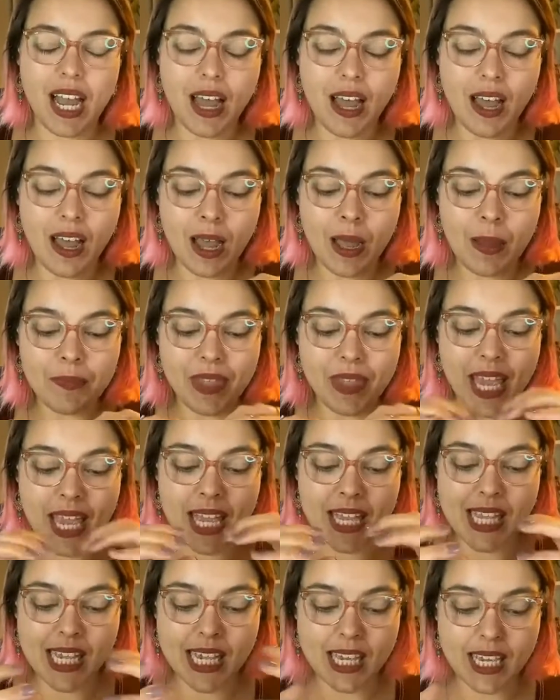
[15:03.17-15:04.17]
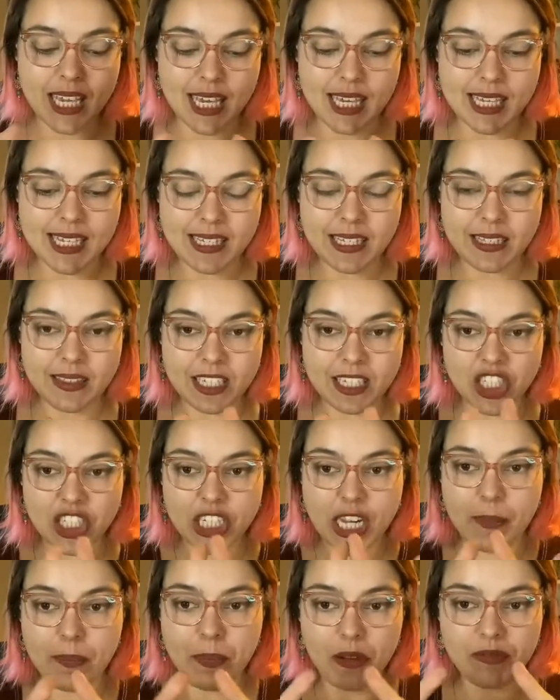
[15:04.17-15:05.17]
and it is in the
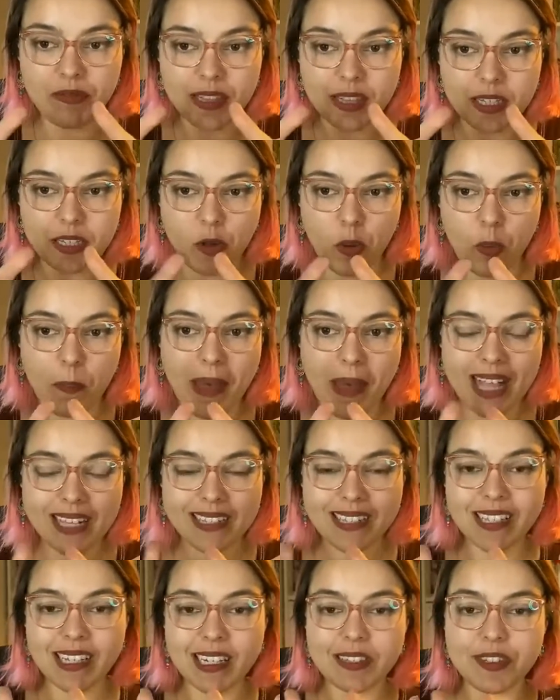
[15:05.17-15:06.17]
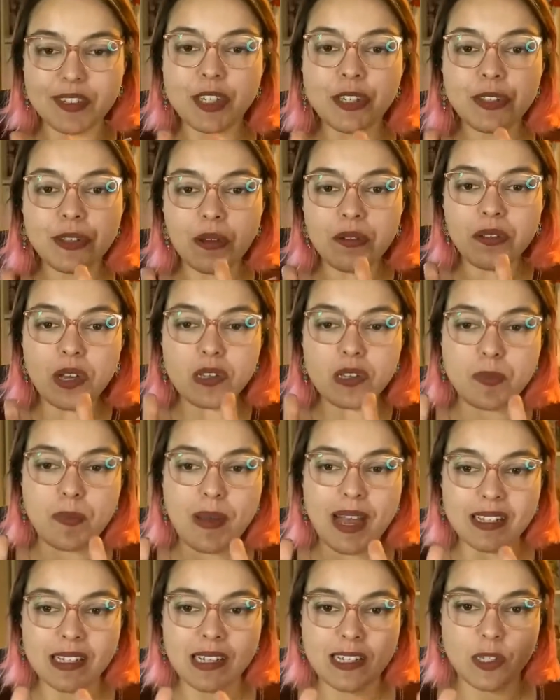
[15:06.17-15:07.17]
shape of a little basket. You know those
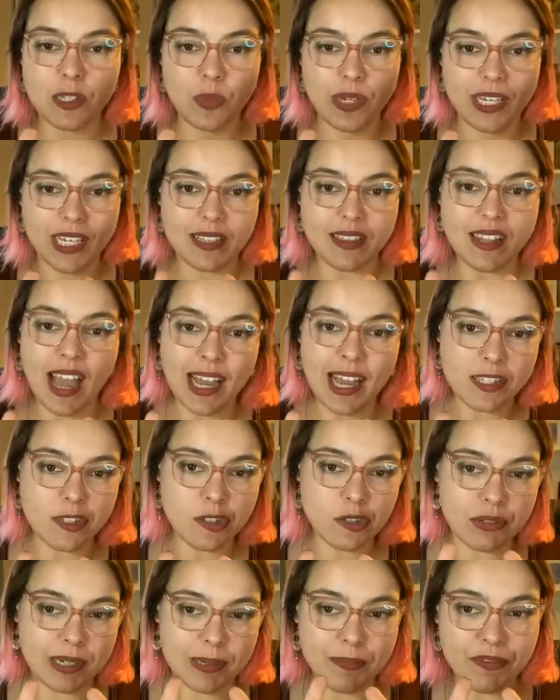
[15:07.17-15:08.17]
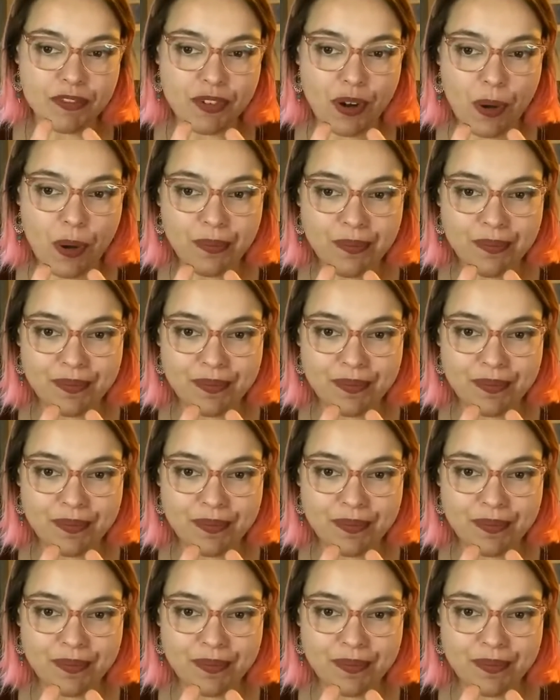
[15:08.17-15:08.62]
baskets we eat ice cream from?